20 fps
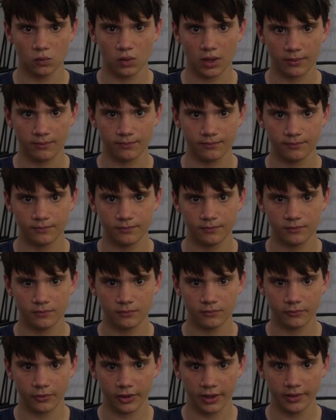1,
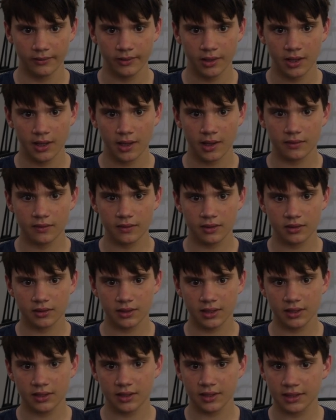right? And then at
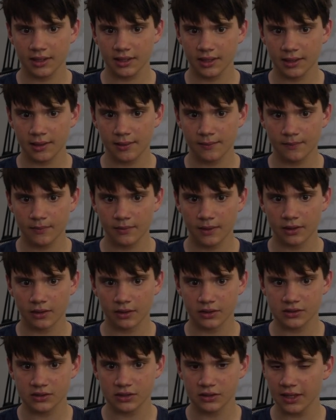the end of here, it
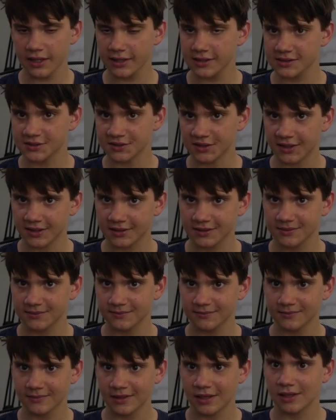goes to letter select.
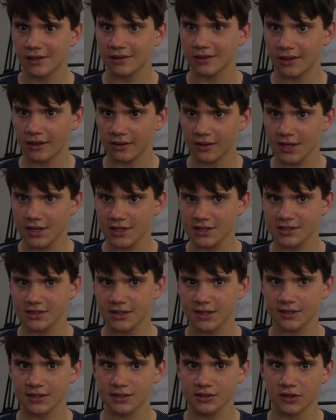Now letter
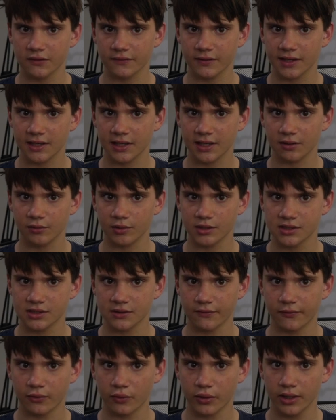select is over here, which is
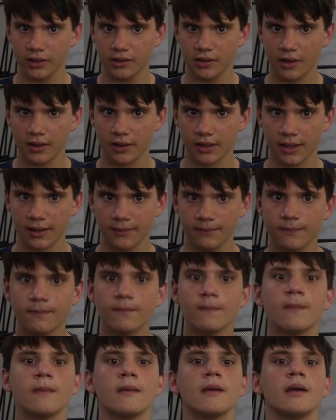a void, again.
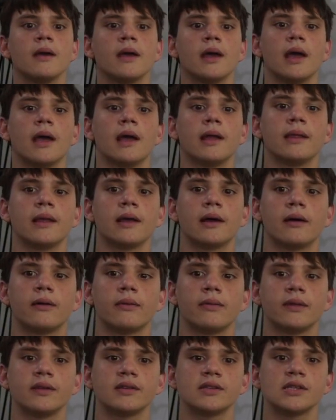And now
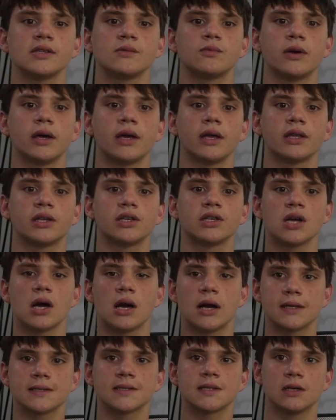this is where
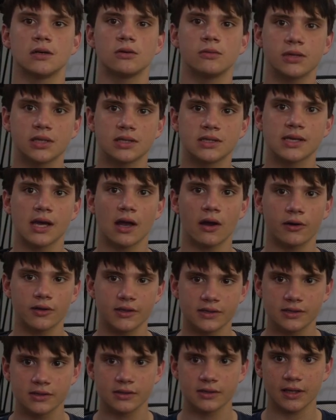char cell, which is
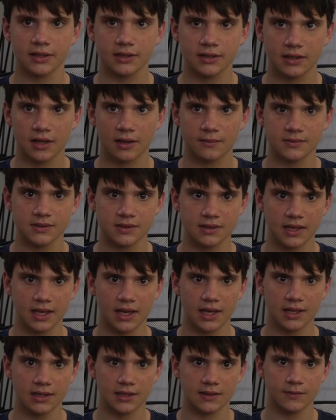character select, comes into
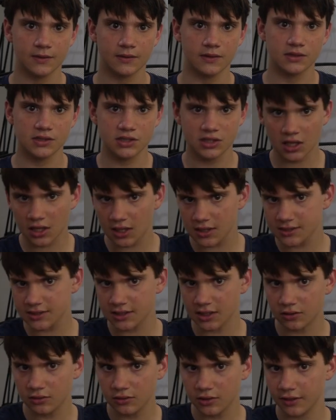handy, because char
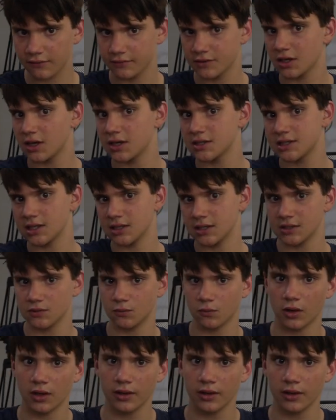cell, if char cell is